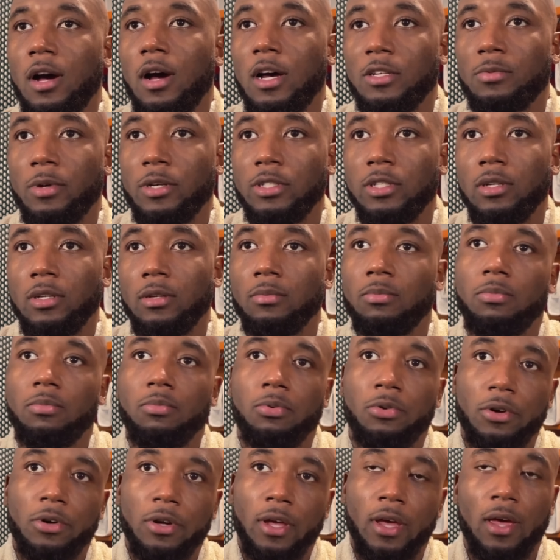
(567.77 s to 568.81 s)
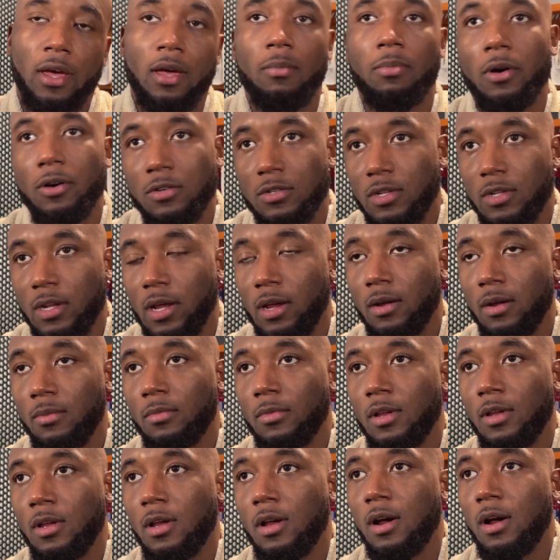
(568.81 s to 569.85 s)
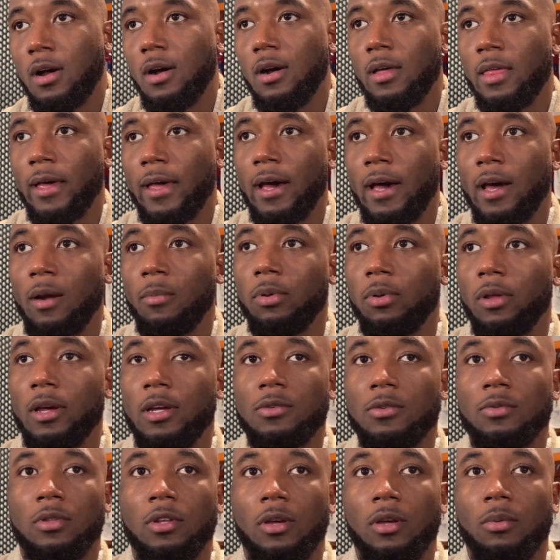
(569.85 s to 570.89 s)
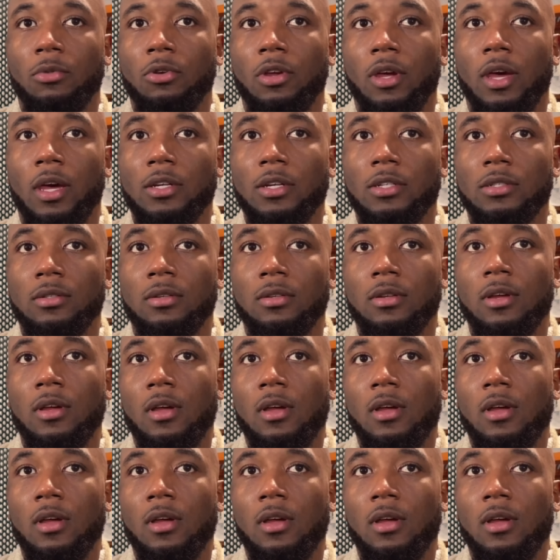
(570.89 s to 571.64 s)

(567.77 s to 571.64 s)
especially pre and post snap, that kind of plays with the communication.